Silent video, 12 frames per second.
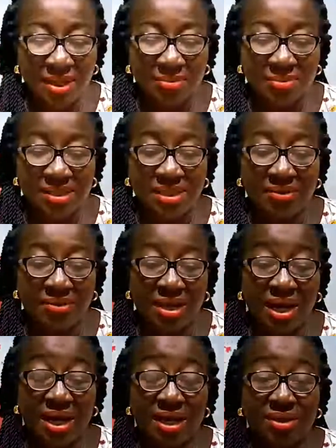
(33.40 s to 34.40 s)
Masari
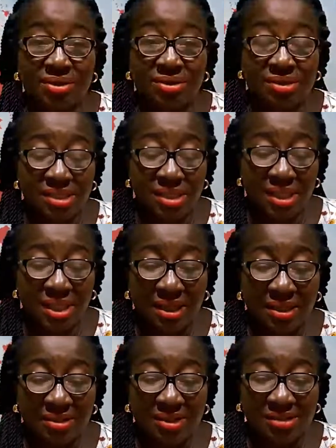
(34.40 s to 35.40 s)
argued
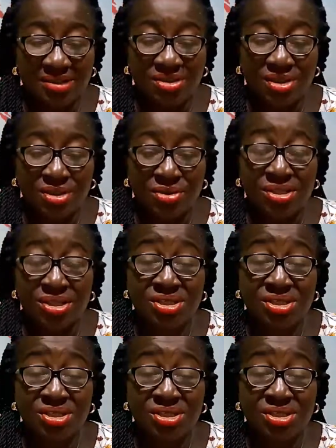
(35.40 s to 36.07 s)
that the security